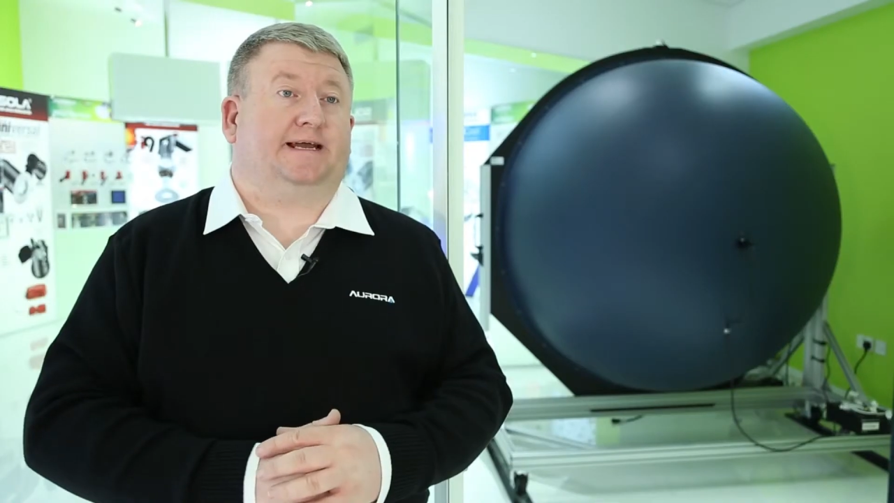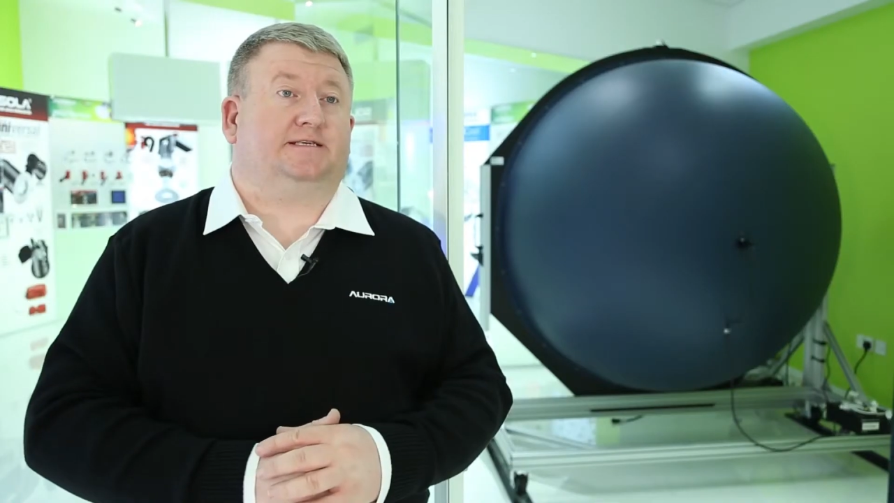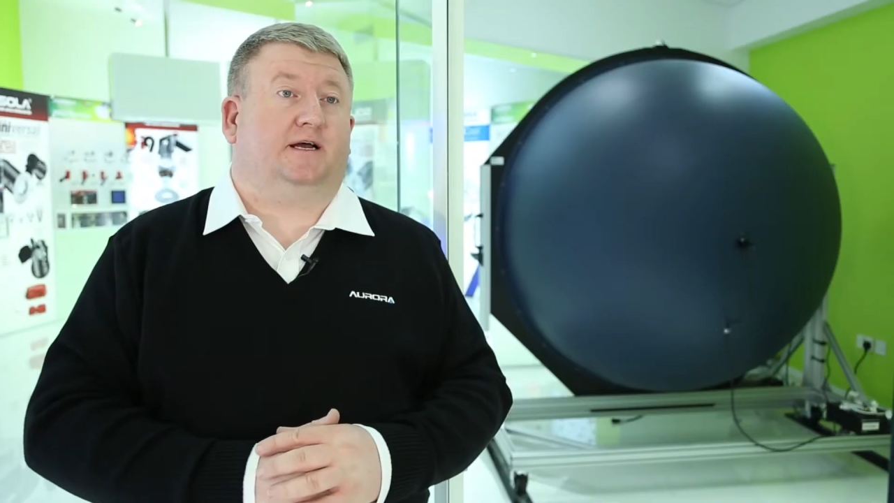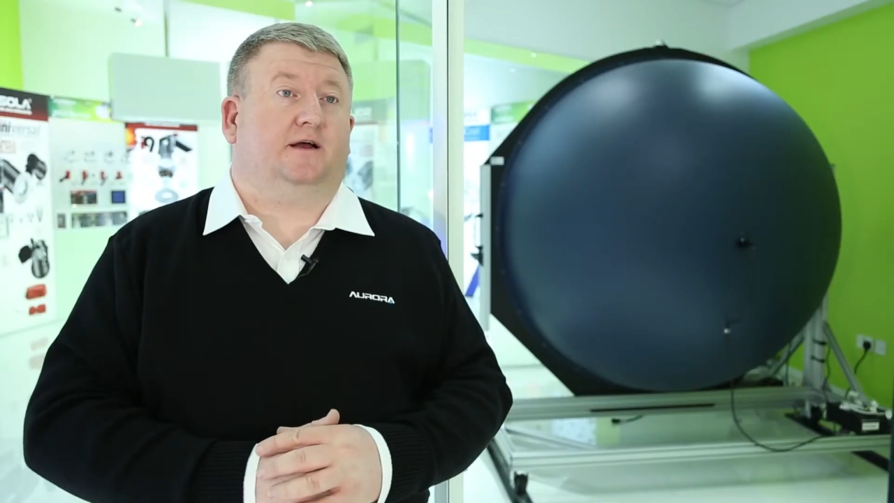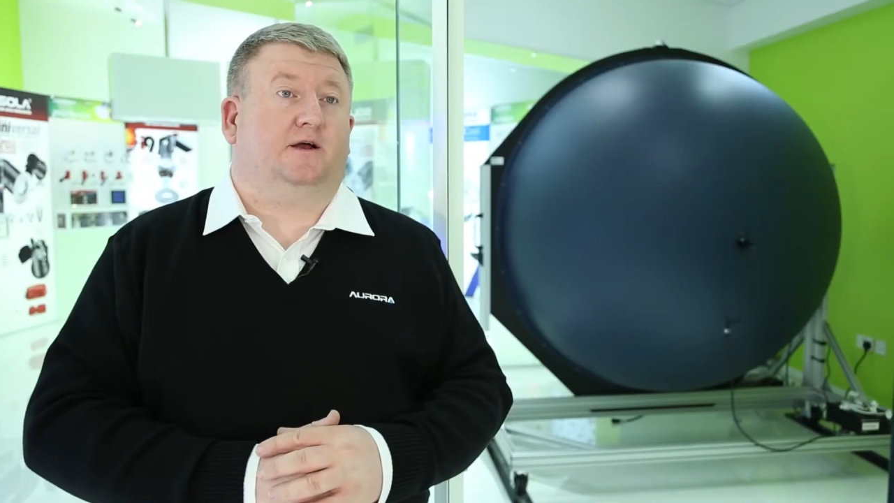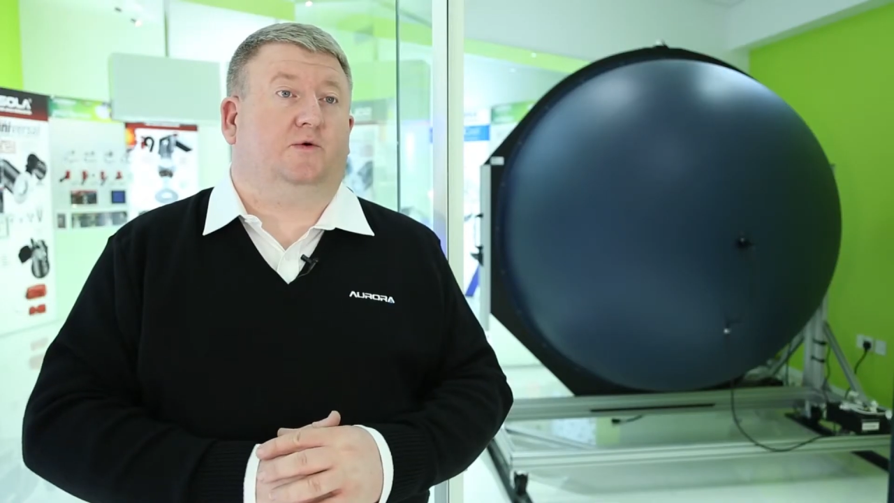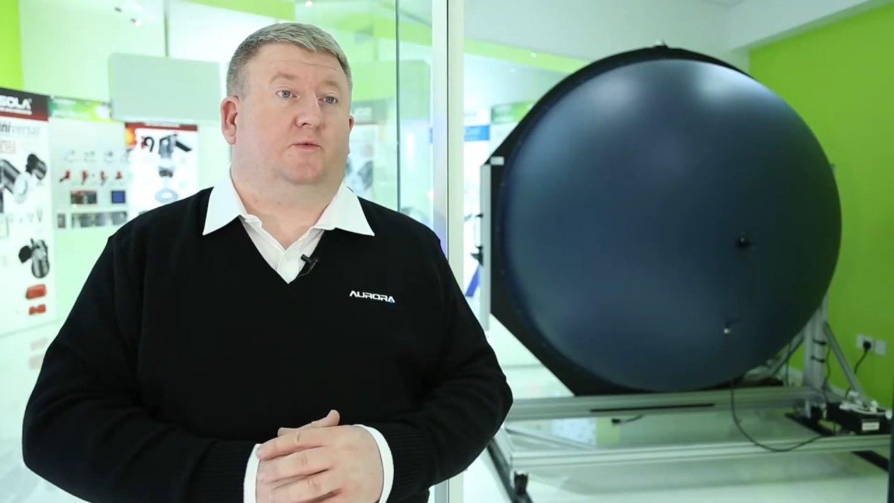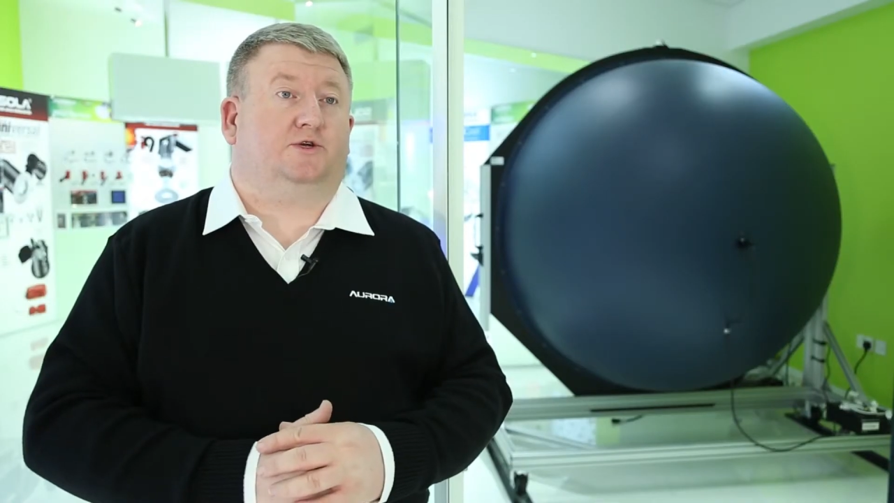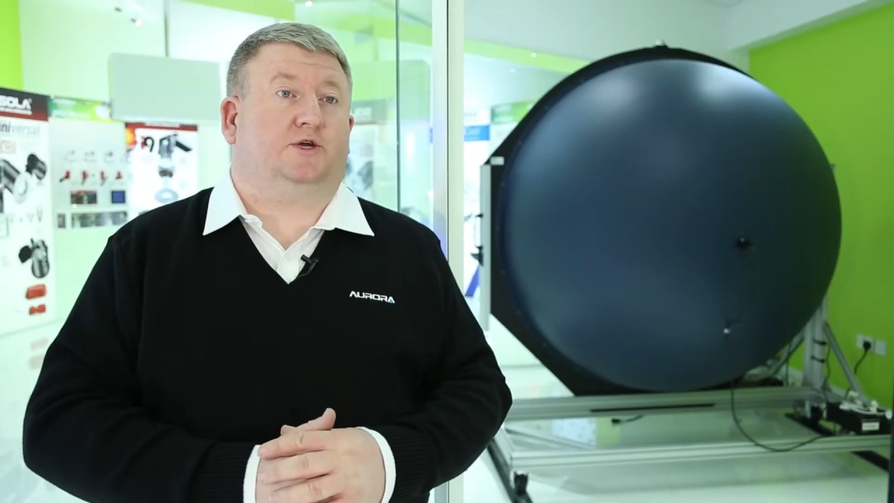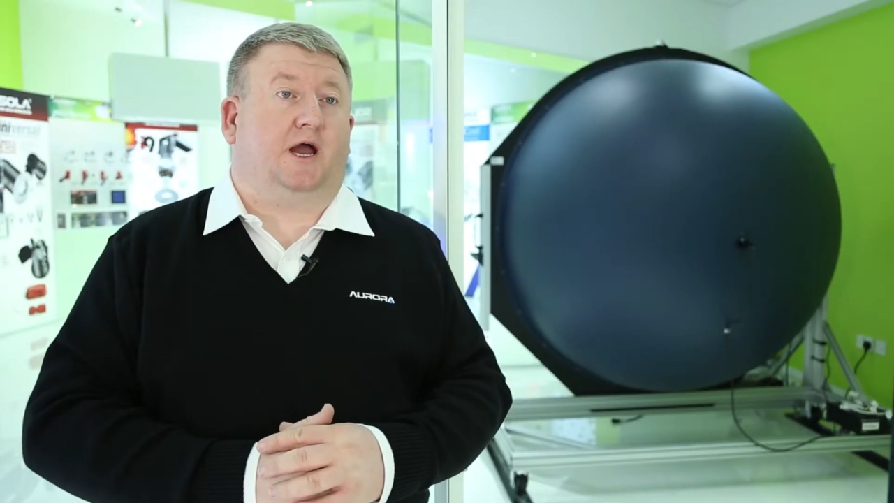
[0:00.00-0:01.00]
data
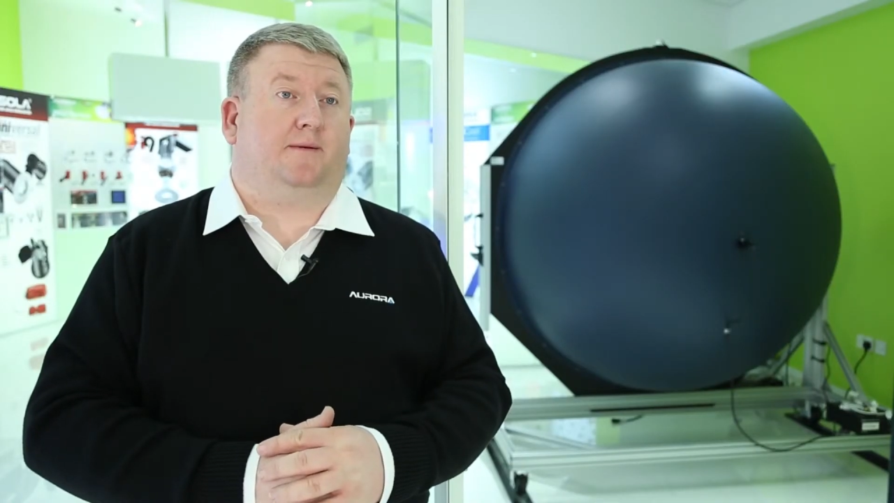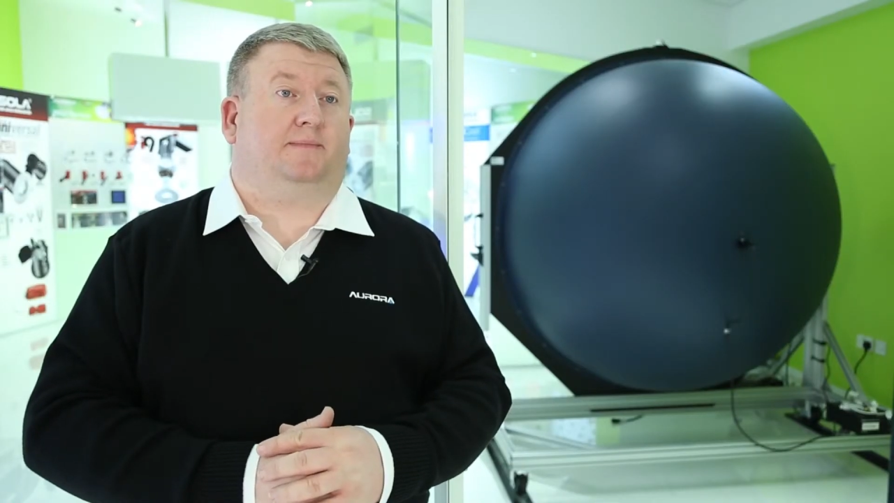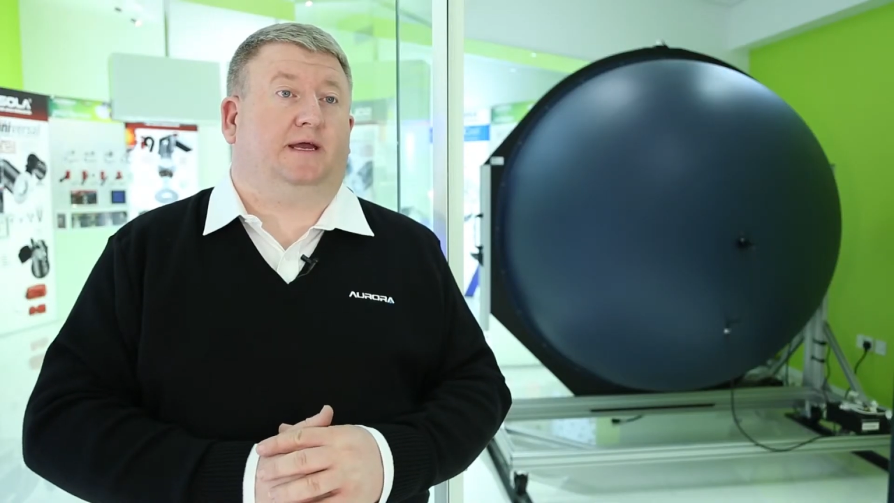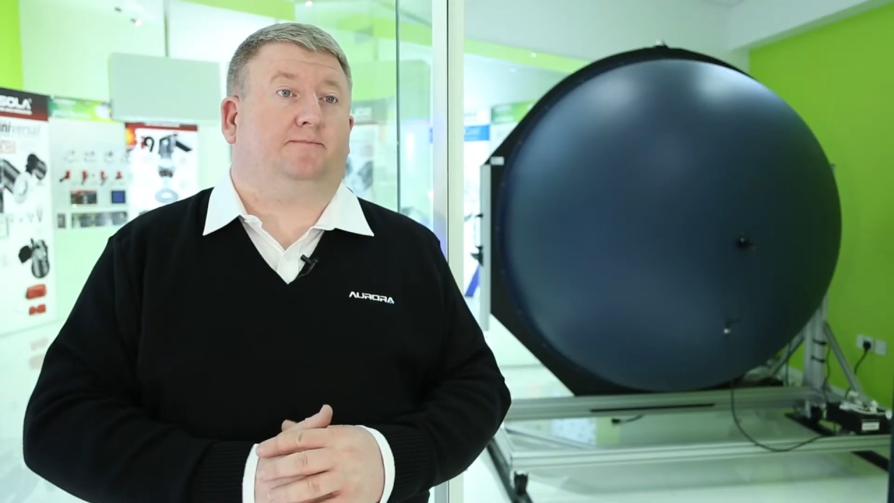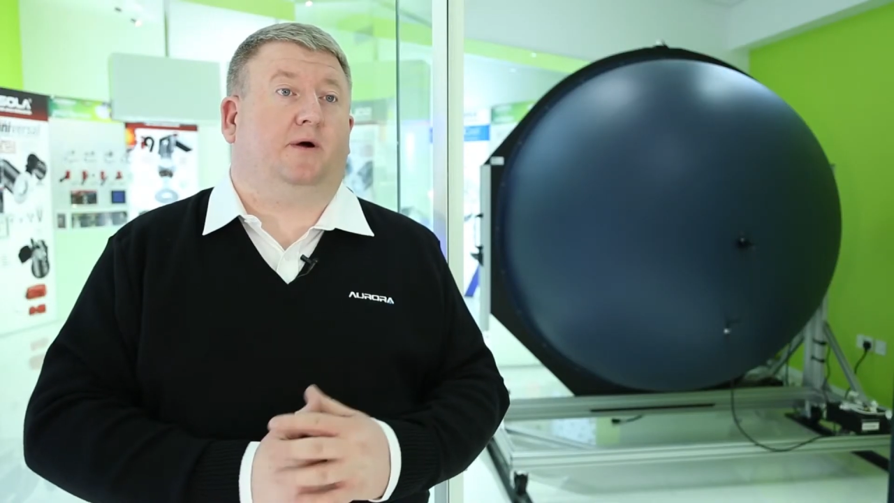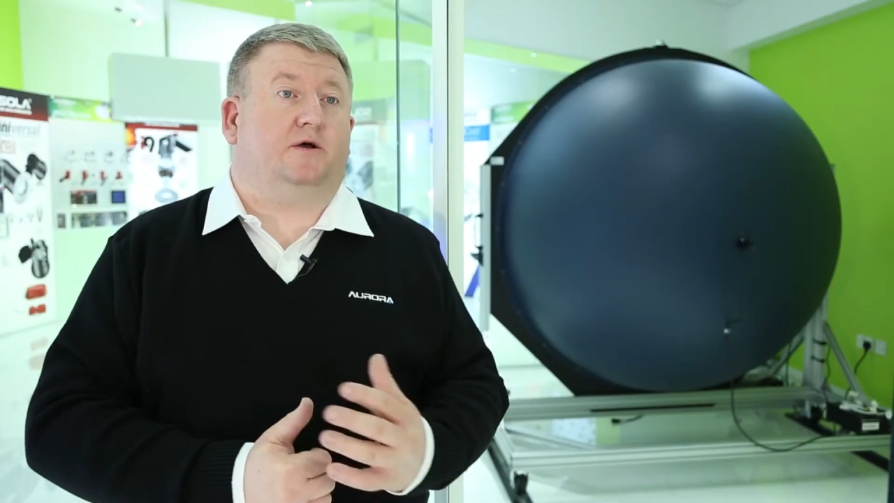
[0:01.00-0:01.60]
which can be